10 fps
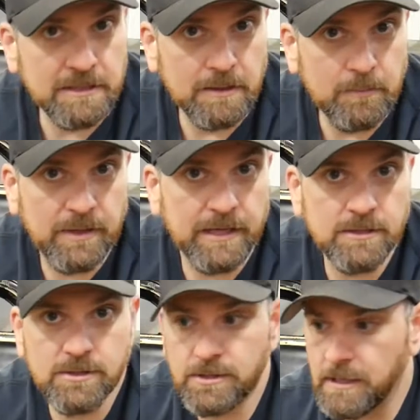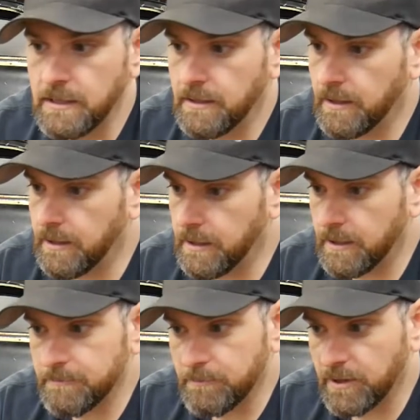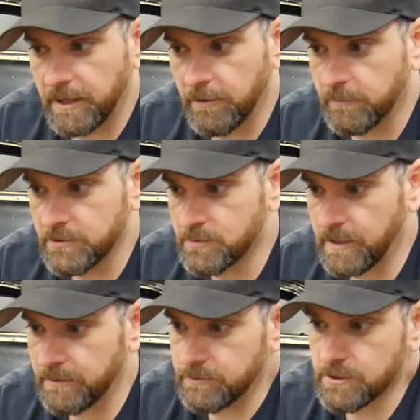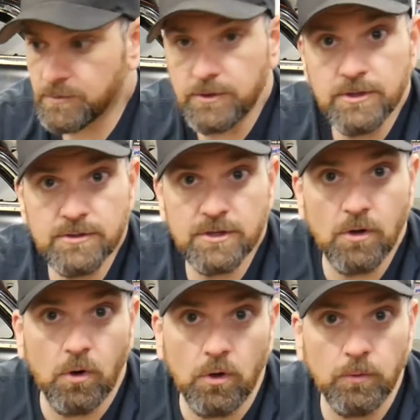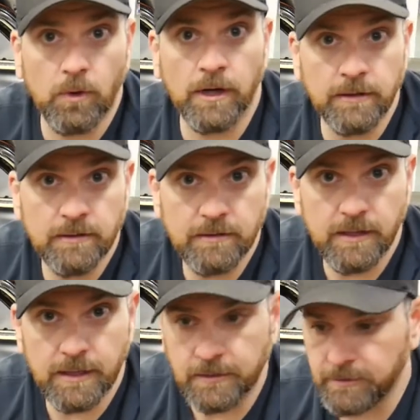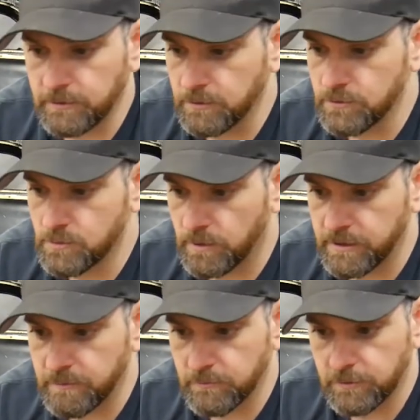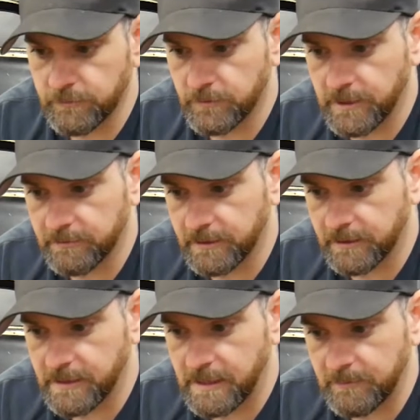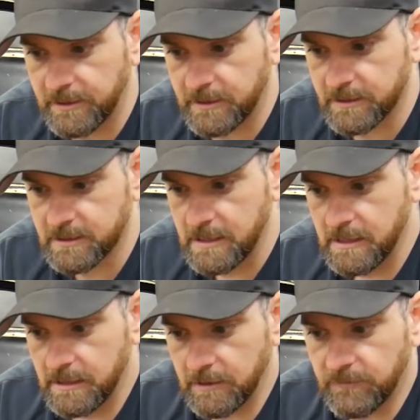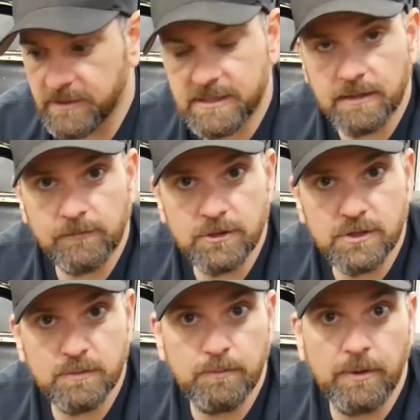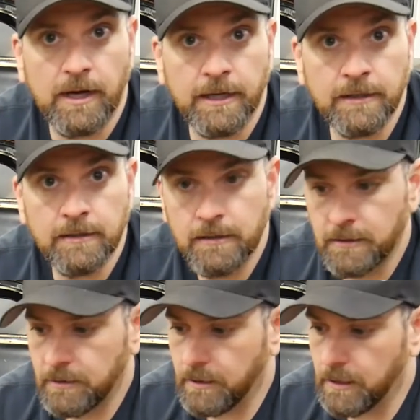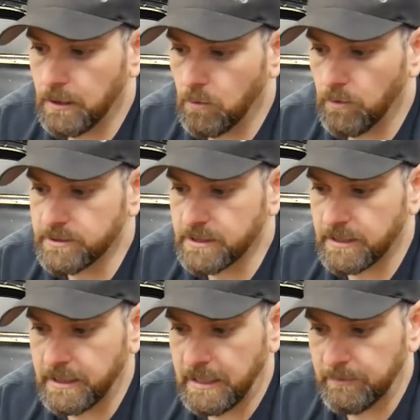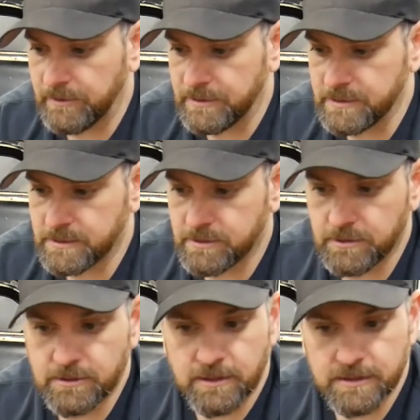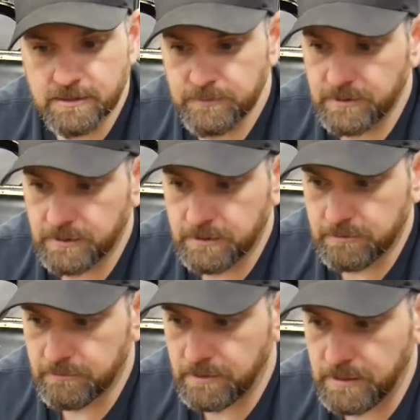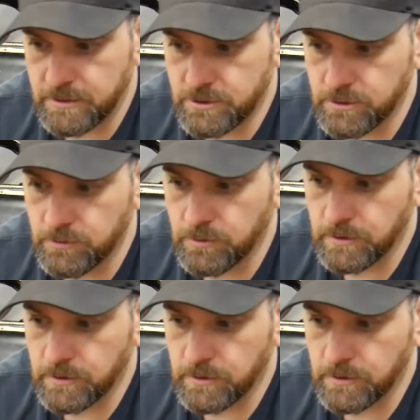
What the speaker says: in a pinch, but I'd almost rather just reuse the old one than use one that moved around like that, because if this ever spun, what's going to happen is it's going to cause a big issue,